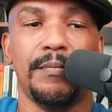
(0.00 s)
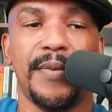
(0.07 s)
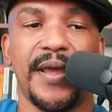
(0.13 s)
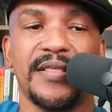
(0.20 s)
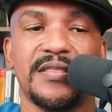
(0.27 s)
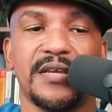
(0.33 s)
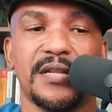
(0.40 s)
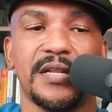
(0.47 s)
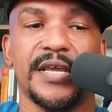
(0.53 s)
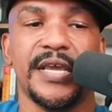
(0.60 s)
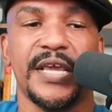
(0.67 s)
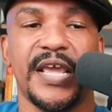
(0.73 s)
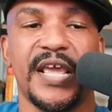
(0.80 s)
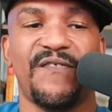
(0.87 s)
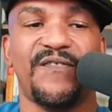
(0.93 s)

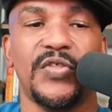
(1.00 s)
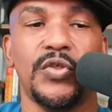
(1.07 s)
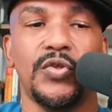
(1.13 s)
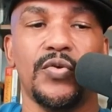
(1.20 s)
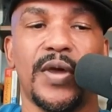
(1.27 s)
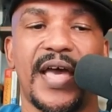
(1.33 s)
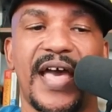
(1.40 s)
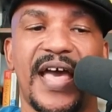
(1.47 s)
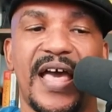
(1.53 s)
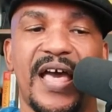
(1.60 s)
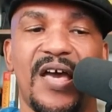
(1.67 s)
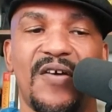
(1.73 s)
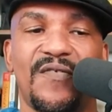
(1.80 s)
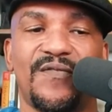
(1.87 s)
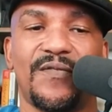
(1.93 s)
basically, if you
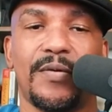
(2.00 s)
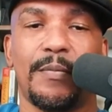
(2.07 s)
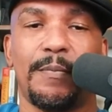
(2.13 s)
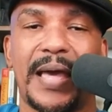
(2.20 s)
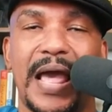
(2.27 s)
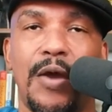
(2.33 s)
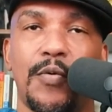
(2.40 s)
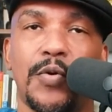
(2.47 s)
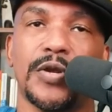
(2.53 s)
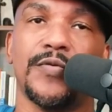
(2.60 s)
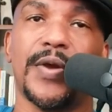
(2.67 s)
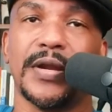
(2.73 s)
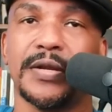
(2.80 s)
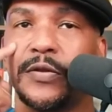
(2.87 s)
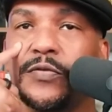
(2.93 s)
have
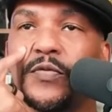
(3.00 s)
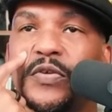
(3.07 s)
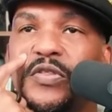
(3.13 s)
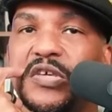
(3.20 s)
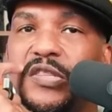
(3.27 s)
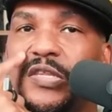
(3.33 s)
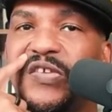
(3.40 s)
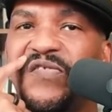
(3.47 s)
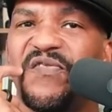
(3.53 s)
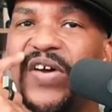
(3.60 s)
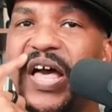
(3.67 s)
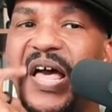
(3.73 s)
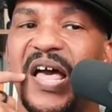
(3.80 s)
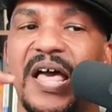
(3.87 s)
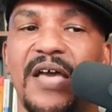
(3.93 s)
PowerDirector three
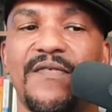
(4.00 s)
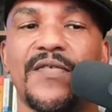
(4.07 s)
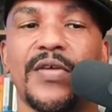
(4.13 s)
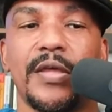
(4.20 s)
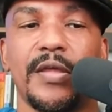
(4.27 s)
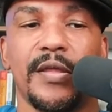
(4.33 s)
sixty-five,